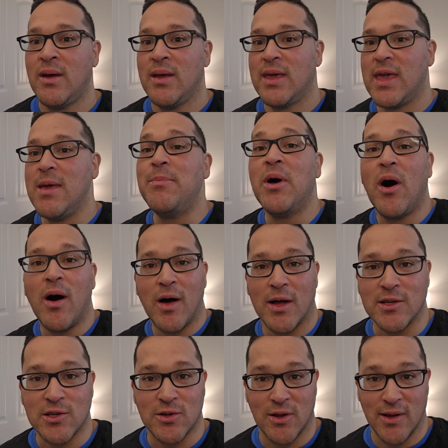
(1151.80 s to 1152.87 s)
keep
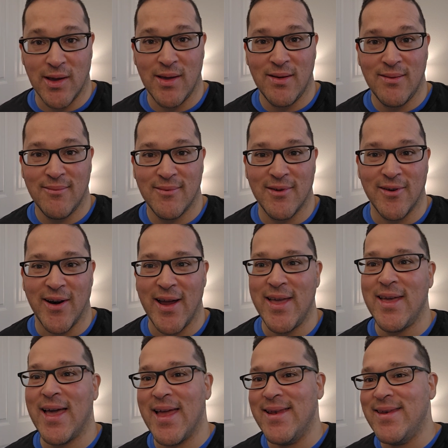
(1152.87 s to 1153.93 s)
hustling,
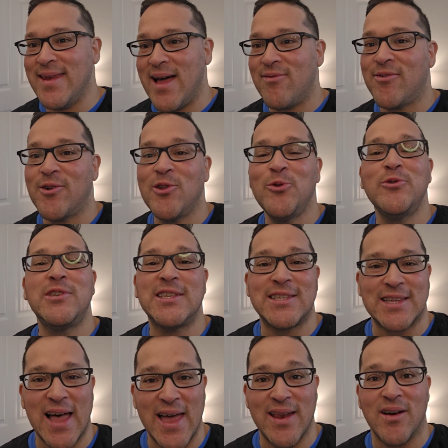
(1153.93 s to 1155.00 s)
right? And never lose
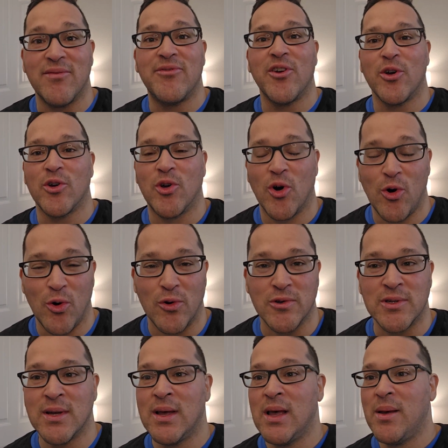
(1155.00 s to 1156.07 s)
sight of your
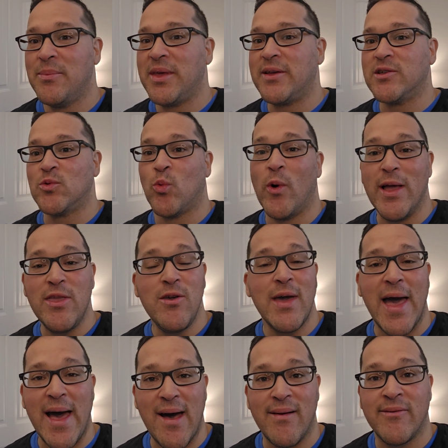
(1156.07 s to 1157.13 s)
goals, because when you
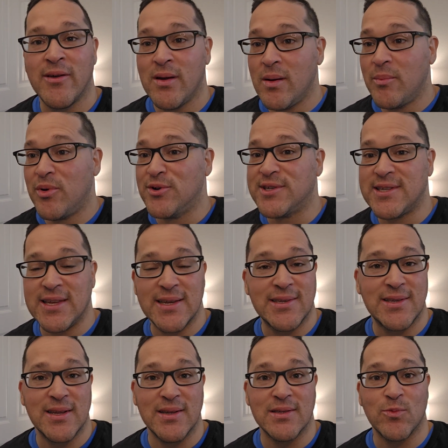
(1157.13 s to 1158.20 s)
have
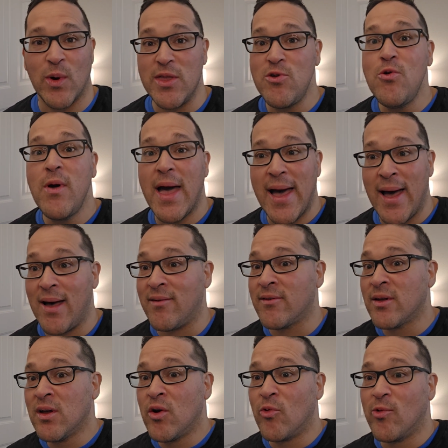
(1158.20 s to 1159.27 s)
persistence, when you
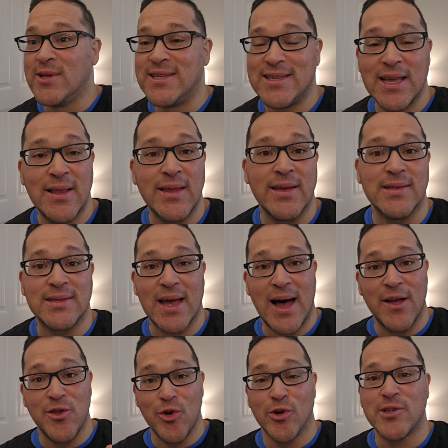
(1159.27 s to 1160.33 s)
have resilience
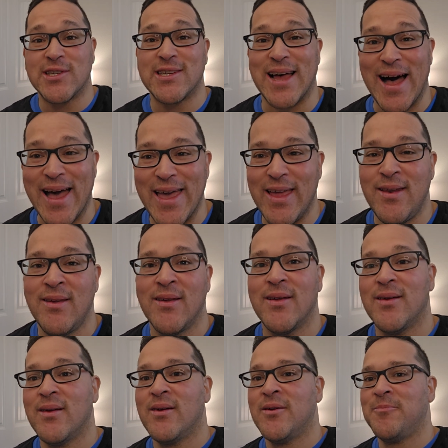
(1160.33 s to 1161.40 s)
on your side,
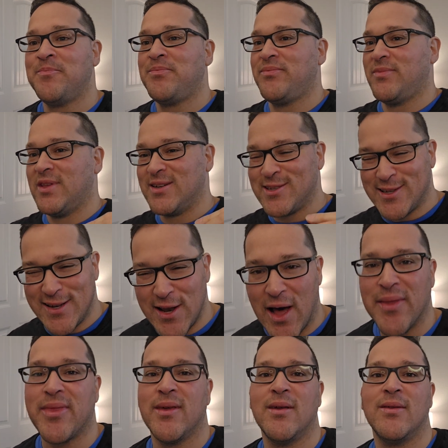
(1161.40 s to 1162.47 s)
there's
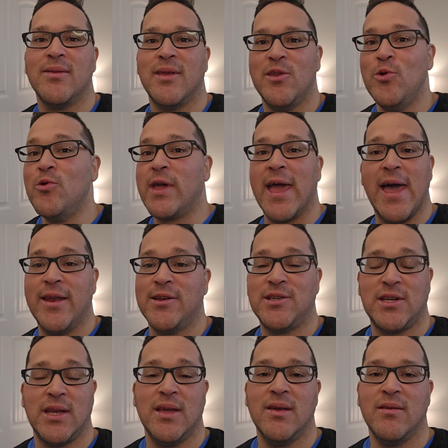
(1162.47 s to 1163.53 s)
nothing that you can't
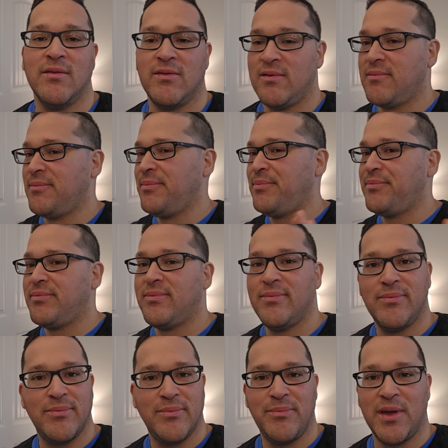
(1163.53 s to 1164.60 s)
achieve,
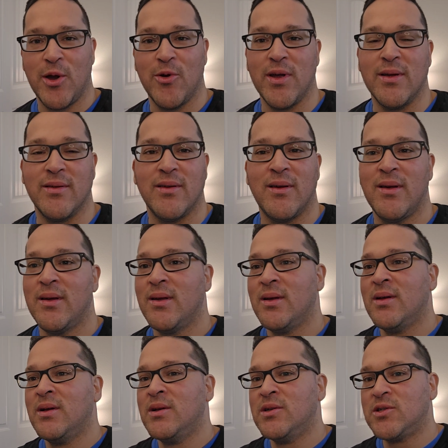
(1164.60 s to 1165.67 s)
period.
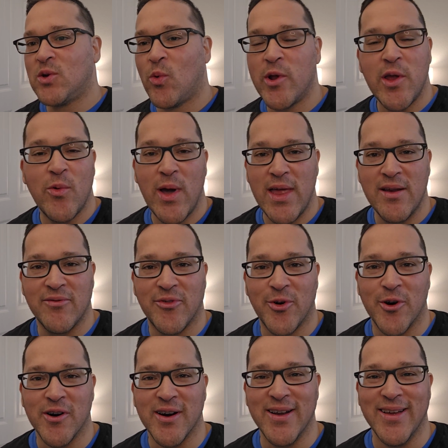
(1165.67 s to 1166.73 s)
So what are you waiting
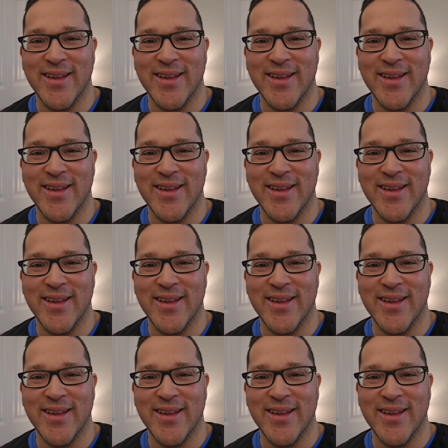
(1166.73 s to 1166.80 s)
for?